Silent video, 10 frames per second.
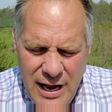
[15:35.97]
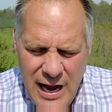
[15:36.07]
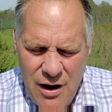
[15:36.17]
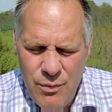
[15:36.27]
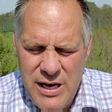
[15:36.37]

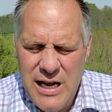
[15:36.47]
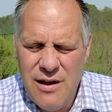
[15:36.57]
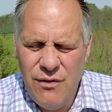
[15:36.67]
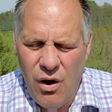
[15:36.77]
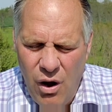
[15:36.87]
And we
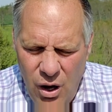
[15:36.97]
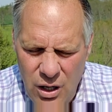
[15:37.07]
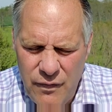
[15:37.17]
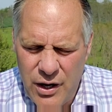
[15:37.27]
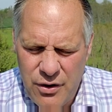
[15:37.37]
give all
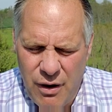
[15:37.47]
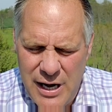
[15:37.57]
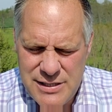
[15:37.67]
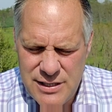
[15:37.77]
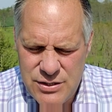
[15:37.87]
of our
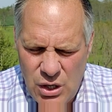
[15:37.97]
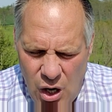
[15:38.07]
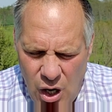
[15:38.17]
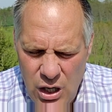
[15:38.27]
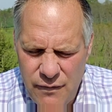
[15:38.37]
crisis,
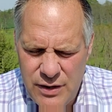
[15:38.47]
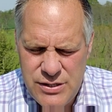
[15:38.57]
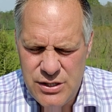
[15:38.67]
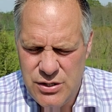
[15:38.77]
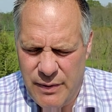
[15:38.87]
all of our
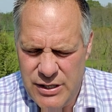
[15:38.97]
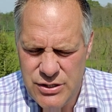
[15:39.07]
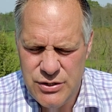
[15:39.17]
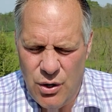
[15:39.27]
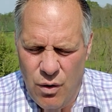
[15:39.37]

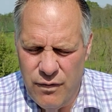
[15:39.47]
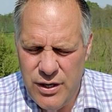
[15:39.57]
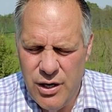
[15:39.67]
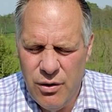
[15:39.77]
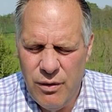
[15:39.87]
situations over to
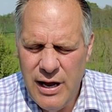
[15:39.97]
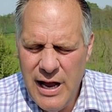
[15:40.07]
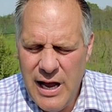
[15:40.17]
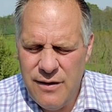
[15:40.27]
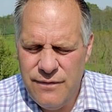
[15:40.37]
you.
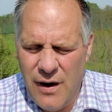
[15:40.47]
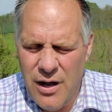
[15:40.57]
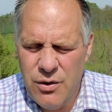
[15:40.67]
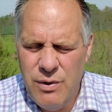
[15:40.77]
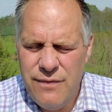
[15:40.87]
And
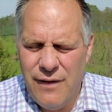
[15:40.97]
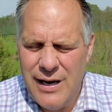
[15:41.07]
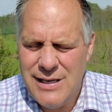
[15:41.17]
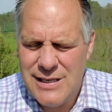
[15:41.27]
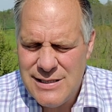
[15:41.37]
Father, we
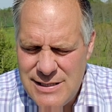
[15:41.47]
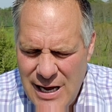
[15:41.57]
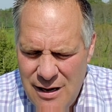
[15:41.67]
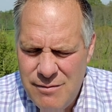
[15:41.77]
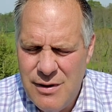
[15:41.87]
find
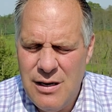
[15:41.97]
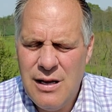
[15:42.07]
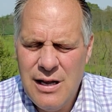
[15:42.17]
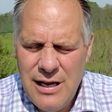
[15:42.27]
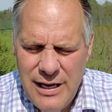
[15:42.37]
contentment
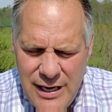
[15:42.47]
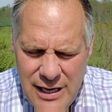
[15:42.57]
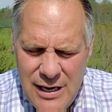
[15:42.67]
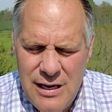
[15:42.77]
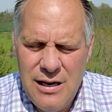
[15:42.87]

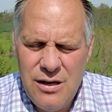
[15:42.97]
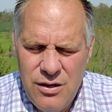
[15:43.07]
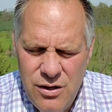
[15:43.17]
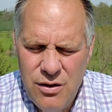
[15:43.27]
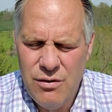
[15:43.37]
in
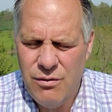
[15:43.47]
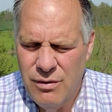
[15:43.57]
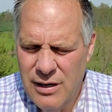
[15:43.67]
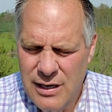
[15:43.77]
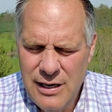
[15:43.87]
you.
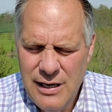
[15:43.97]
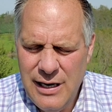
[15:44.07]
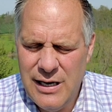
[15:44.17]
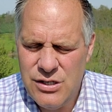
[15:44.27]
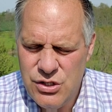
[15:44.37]

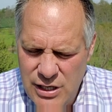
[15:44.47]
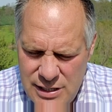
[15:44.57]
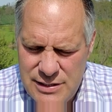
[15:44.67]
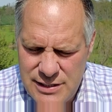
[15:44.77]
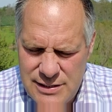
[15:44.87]
In
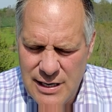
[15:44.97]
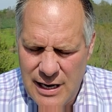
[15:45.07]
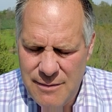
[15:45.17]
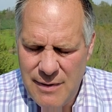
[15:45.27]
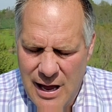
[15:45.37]
Jesus'
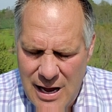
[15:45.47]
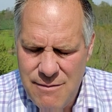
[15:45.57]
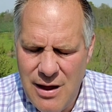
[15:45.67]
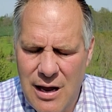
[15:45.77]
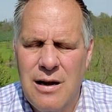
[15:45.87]
name,
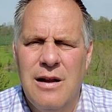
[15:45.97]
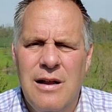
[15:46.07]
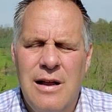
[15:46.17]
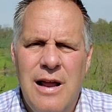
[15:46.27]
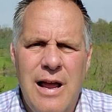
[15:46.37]
amen
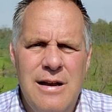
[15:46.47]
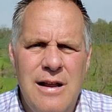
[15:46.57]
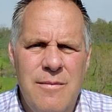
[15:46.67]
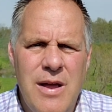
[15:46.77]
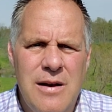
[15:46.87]
and
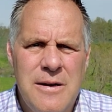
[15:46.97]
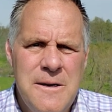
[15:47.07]
amen.